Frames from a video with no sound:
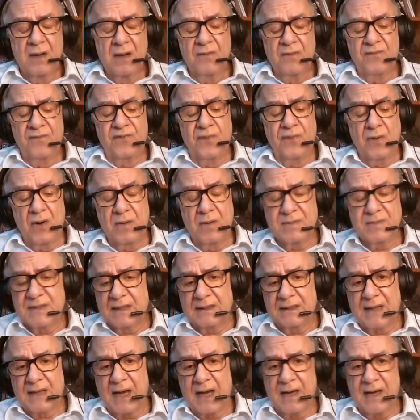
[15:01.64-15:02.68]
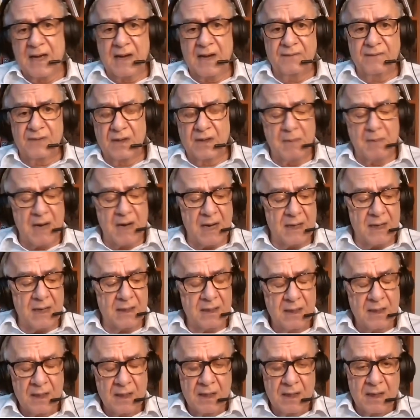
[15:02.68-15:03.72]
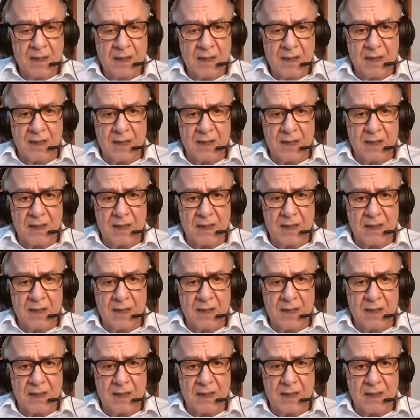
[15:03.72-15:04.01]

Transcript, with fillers: forms that I have in my uh,